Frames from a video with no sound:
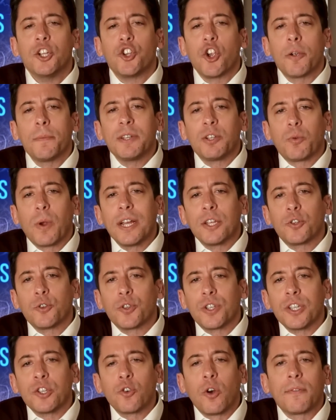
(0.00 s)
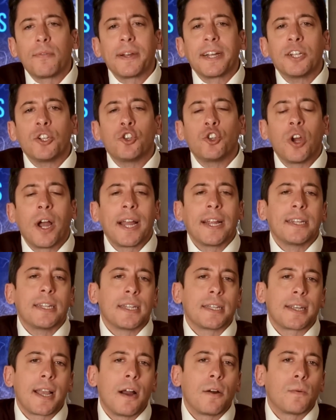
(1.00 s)
Jeremy's Razors is offering a giant
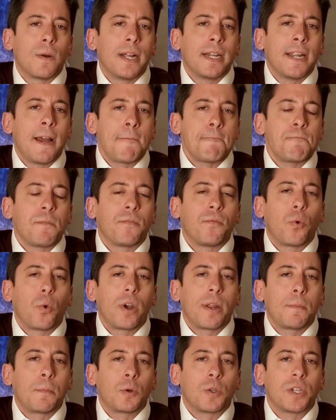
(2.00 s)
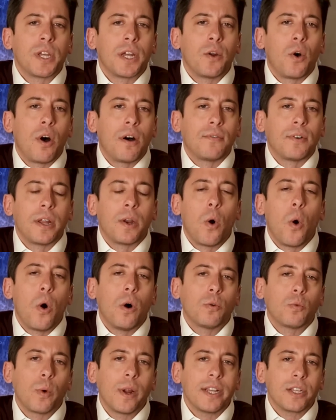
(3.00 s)
discount right now, 40% off on
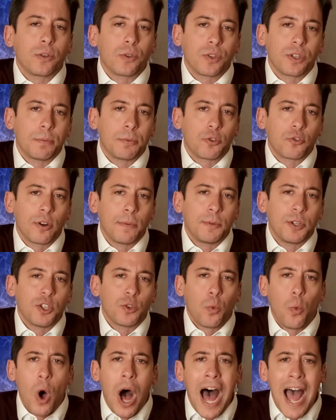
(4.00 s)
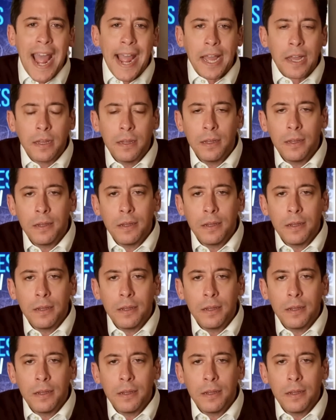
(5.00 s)
all Razor subscriptions. Why?